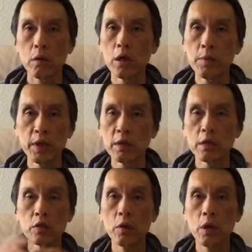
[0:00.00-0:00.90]

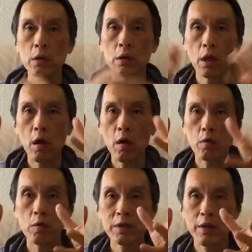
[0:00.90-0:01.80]
Os9, it
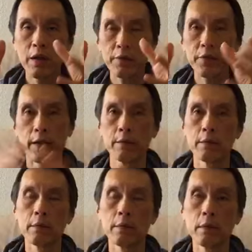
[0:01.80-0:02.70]
always have that.
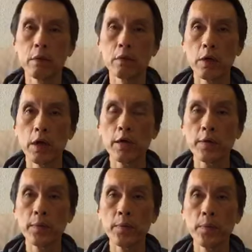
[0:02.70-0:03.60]
Okay,
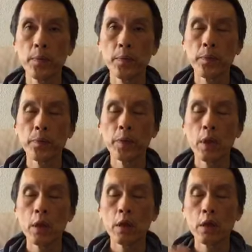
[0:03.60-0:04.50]

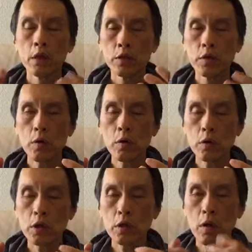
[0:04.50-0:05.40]

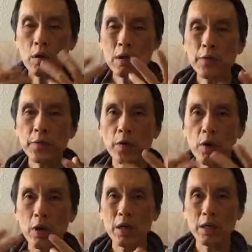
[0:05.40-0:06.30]
so in order
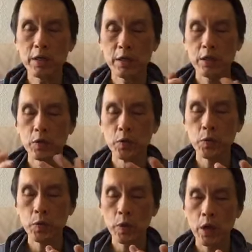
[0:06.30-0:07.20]
for us
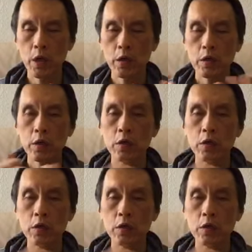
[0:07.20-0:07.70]
to